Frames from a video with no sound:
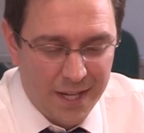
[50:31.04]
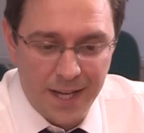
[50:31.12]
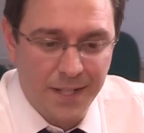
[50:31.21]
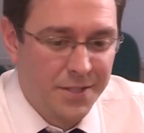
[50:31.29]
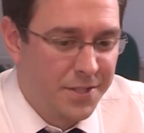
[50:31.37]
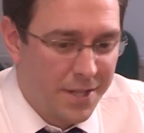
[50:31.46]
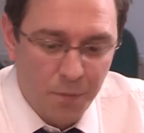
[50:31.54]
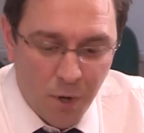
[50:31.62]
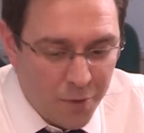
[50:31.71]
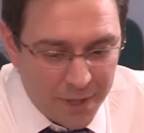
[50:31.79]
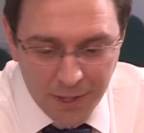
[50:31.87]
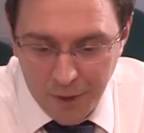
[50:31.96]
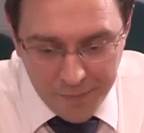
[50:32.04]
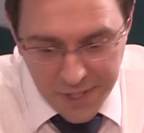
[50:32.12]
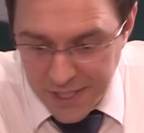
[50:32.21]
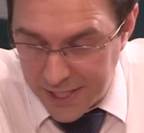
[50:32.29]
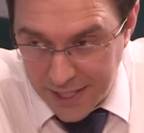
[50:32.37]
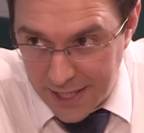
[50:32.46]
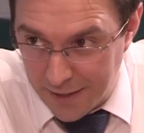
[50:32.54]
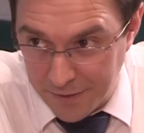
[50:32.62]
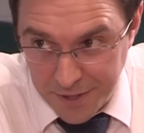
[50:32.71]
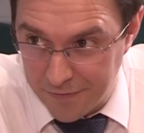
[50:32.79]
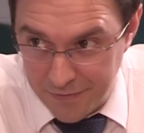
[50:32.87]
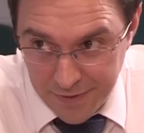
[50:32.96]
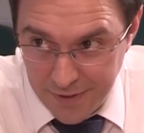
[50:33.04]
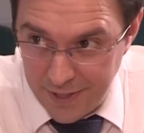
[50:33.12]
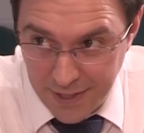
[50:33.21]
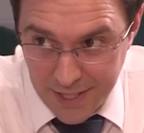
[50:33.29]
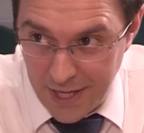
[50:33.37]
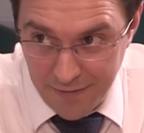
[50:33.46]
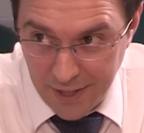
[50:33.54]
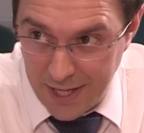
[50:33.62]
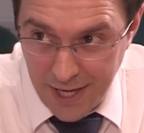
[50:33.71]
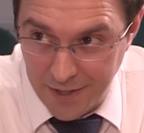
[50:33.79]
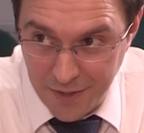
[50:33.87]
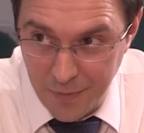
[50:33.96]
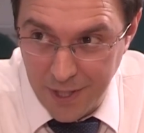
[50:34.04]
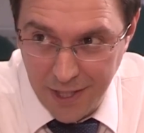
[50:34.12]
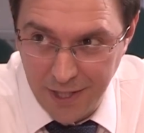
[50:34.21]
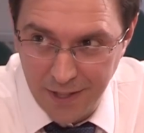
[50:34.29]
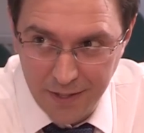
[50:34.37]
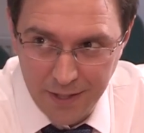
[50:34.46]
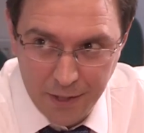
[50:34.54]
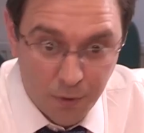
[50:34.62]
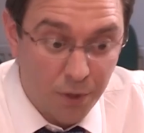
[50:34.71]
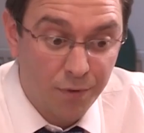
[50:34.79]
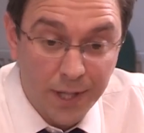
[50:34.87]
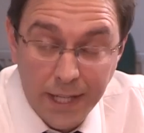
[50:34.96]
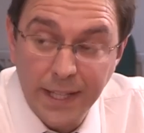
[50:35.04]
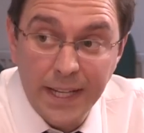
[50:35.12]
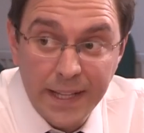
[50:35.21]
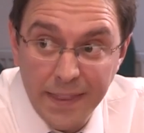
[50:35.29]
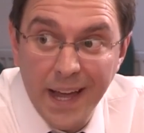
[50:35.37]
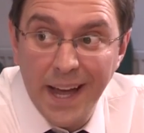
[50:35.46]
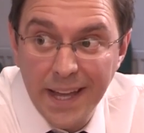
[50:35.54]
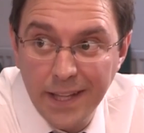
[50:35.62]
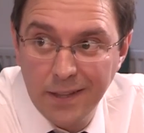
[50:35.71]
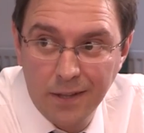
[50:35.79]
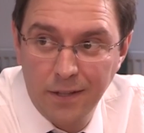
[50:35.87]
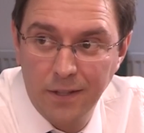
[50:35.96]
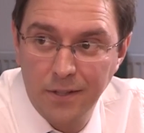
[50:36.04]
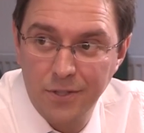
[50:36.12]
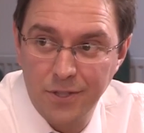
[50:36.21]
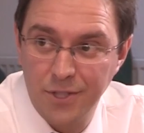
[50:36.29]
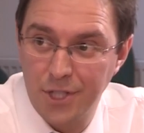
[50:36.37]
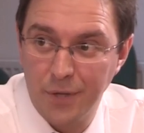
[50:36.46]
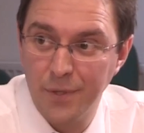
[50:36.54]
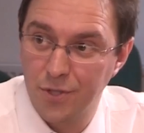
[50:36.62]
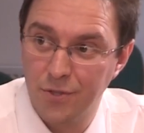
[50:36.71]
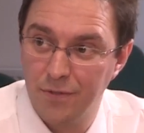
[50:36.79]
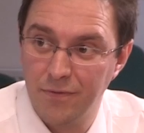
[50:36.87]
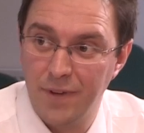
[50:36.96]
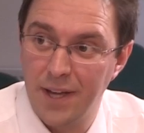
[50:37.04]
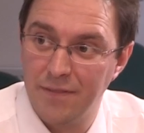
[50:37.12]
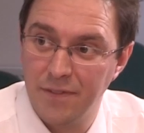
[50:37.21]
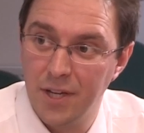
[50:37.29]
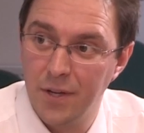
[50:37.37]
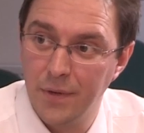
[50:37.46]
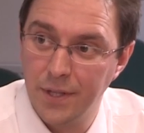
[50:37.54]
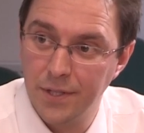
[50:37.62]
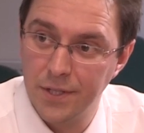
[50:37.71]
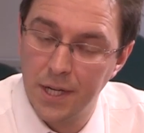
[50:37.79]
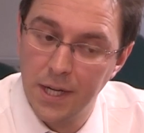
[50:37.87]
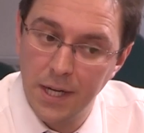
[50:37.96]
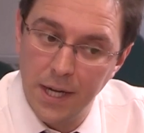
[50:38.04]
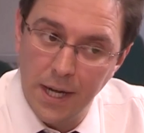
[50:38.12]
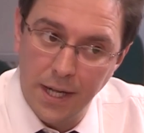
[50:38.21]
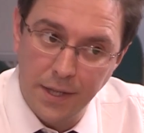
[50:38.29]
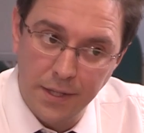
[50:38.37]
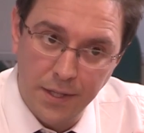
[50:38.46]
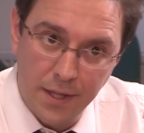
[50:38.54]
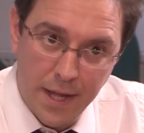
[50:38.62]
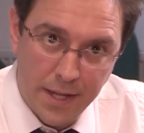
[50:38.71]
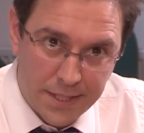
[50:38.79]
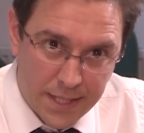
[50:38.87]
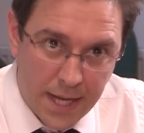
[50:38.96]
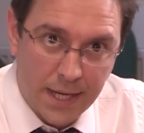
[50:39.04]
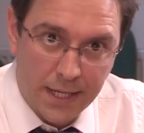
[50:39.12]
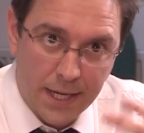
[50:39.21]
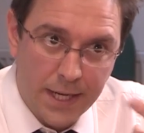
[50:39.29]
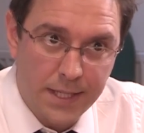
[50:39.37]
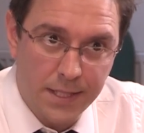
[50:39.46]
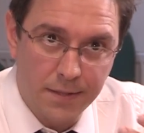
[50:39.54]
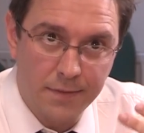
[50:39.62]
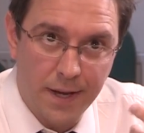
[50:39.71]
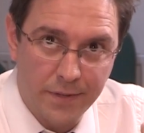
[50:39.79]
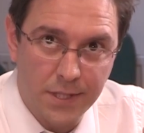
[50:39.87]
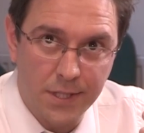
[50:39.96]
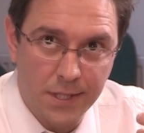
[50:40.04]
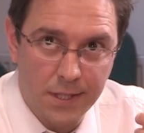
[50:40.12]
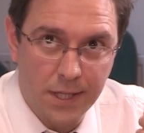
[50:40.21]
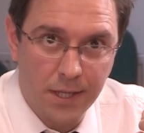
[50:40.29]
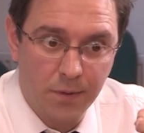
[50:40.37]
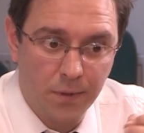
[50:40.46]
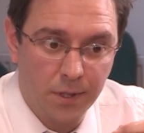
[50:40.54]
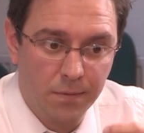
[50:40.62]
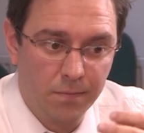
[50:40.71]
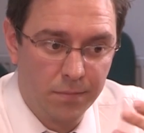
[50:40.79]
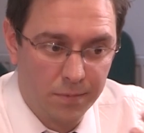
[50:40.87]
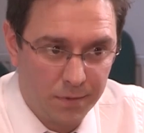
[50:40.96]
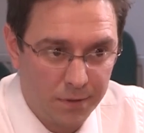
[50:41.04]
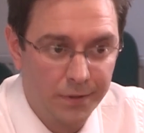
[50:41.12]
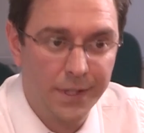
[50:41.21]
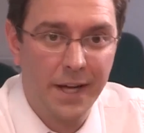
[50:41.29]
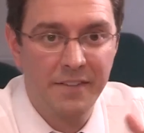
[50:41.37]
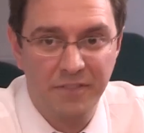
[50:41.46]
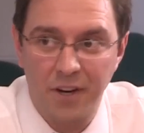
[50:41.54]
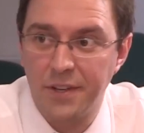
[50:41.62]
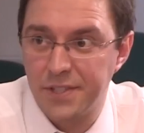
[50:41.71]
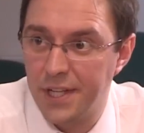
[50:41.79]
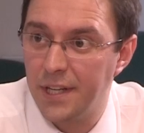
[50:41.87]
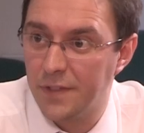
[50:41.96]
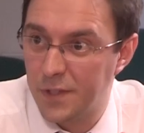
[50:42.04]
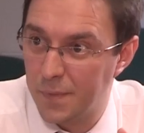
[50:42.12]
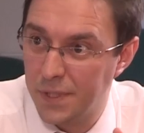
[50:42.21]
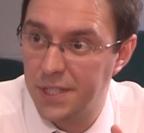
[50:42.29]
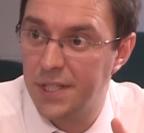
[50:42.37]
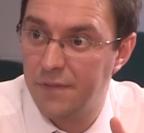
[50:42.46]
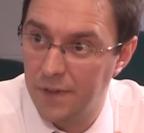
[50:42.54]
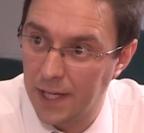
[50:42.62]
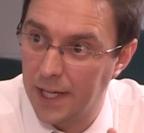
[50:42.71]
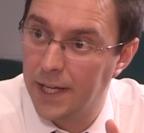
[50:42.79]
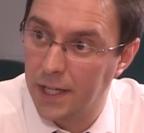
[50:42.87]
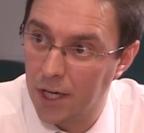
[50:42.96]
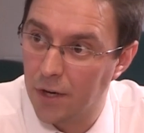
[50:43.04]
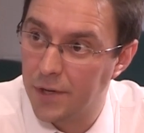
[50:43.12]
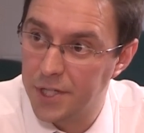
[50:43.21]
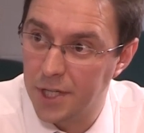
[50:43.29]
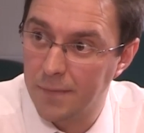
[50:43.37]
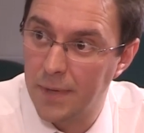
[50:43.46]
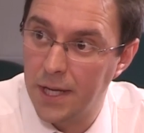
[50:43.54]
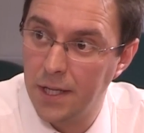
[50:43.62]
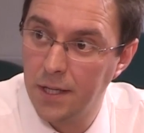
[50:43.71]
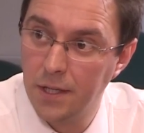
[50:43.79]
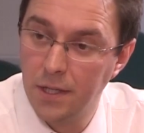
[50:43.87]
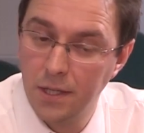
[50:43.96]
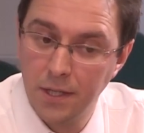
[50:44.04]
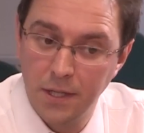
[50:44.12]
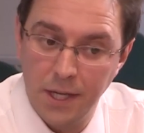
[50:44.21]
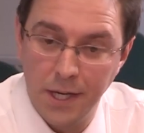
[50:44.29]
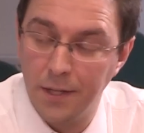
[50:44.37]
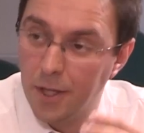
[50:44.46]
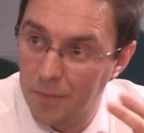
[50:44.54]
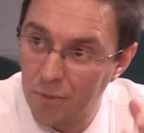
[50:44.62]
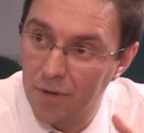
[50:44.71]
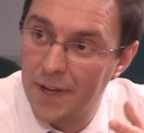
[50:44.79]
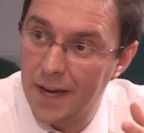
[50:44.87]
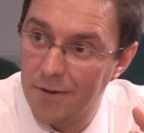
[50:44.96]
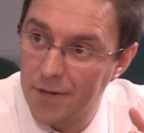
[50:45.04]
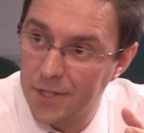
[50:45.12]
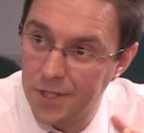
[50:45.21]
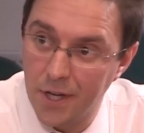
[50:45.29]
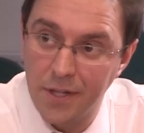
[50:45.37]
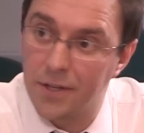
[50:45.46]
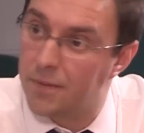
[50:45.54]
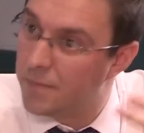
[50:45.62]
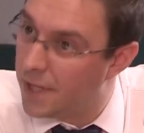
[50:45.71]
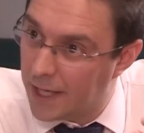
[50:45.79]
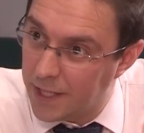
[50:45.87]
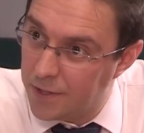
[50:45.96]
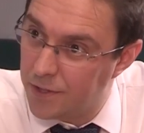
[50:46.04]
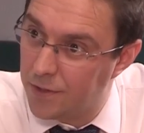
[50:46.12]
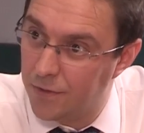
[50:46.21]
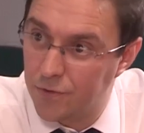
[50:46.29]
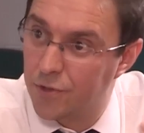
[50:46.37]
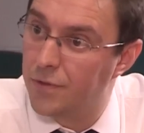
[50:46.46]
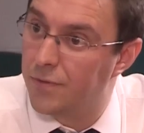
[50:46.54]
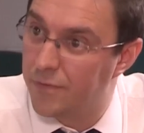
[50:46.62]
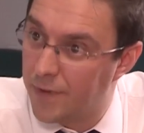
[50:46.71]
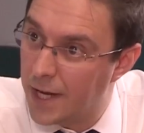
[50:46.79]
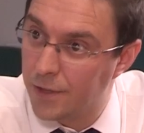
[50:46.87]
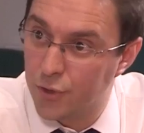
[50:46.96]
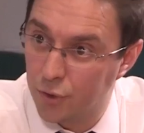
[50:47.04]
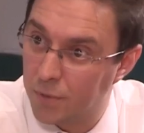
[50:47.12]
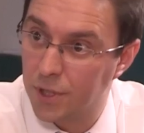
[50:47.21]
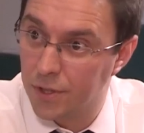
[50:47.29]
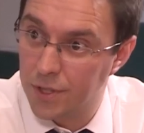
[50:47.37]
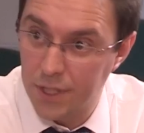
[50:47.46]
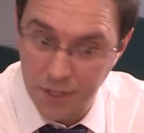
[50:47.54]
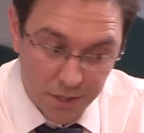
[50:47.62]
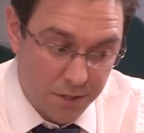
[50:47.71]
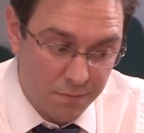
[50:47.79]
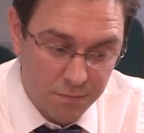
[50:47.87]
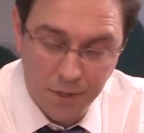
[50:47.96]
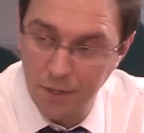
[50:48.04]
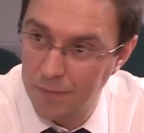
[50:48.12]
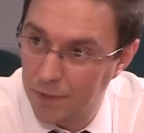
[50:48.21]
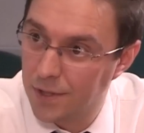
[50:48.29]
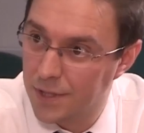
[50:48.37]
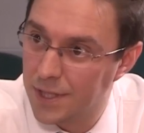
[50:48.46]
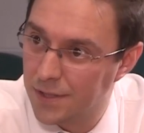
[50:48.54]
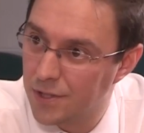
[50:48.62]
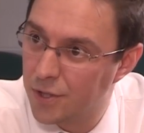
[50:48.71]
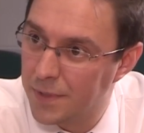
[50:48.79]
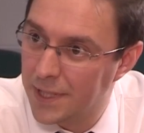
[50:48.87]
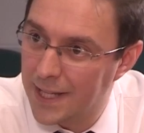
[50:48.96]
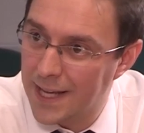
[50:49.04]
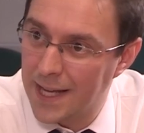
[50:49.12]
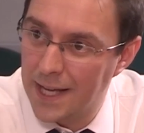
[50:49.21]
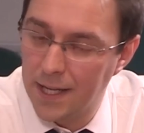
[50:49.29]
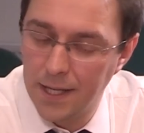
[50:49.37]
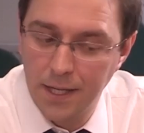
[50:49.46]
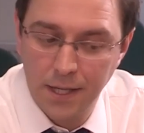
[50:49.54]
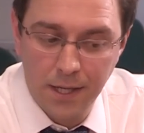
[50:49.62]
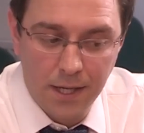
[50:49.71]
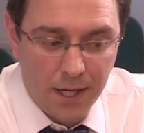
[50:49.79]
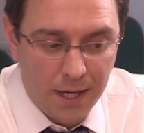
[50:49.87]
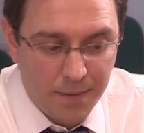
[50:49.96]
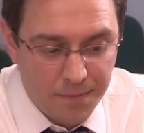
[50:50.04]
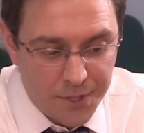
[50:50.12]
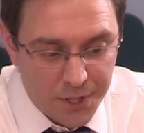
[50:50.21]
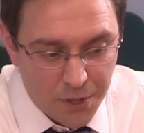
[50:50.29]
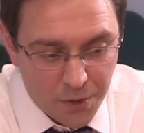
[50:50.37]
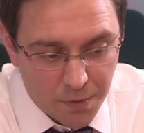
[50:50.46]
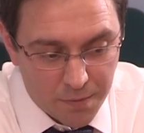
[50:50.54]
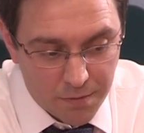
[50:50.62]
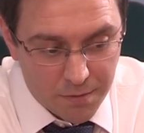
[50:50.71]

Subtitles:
And there won't be a lot missing out of the set of accounts where you're going to think, I really need that in to show a true and fair view. And it's then a case of having to think, well, look, the FRC is specifically encouraging me in a number of areas, either in aid of truth and fairness or because it's because it should be there, to